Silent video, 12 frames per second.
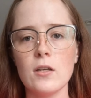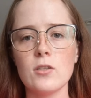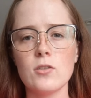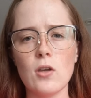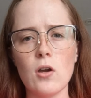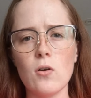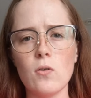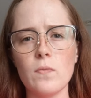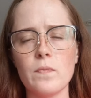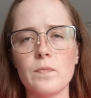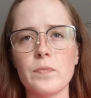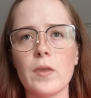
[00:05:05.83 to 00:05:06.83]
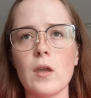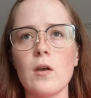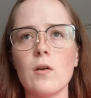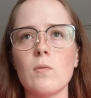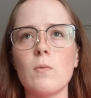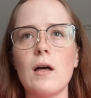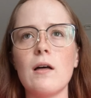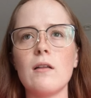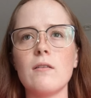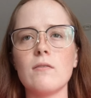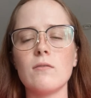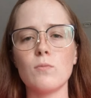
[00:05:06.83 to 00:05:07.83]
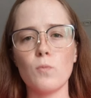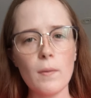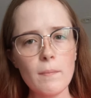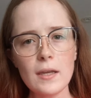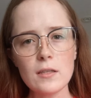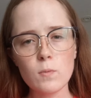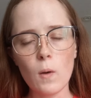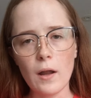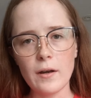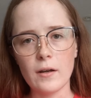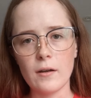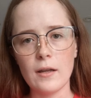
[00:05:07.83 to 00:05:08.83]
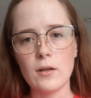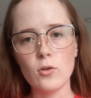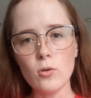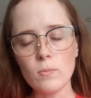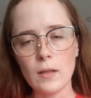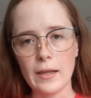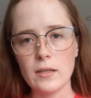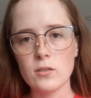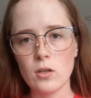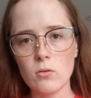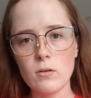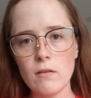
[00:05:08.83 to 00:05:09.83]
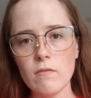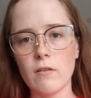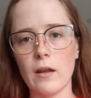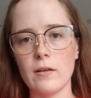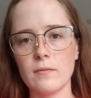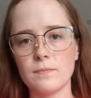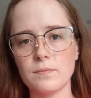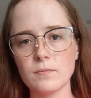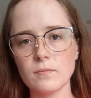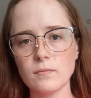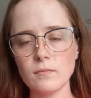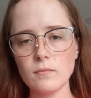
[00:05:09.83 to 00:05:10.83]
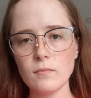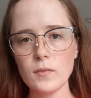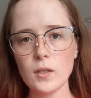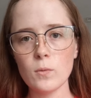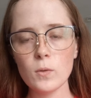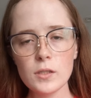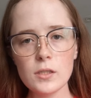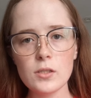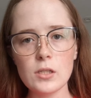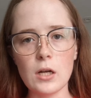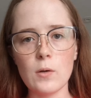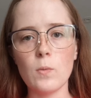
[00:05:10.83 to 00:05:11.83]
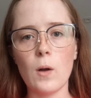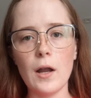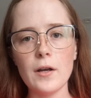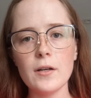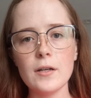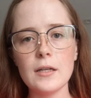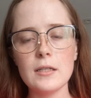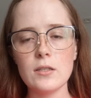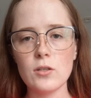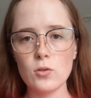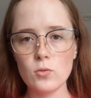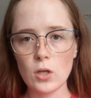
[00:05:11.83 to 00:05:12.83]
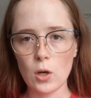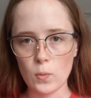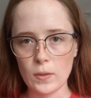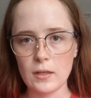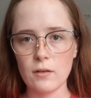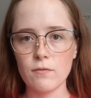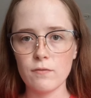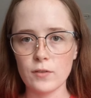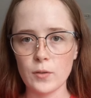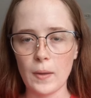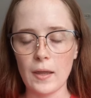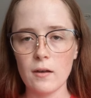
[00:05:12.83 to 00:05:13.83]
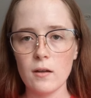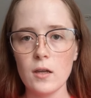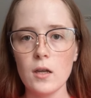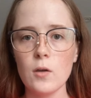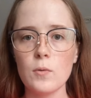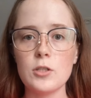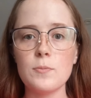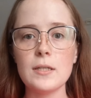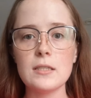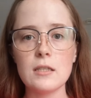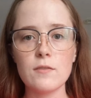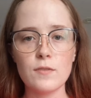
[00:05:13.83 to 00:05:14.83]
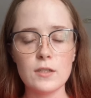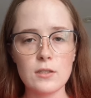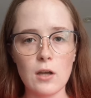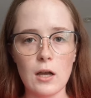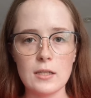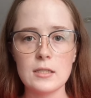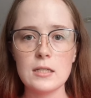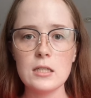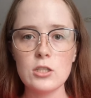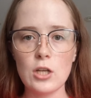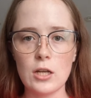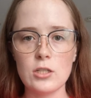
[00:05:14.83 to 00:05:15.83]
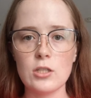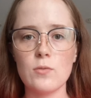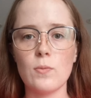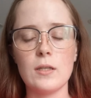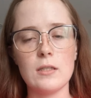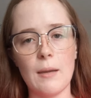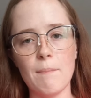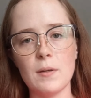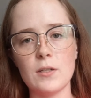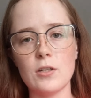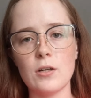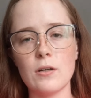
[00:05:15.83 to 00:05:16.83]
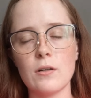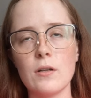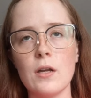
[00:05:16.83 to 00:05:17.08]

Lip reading: So, well, what makes water and Oobleck so different? Well, to start, water is a Newtonian fluid, which means its viscosity changes with temperature.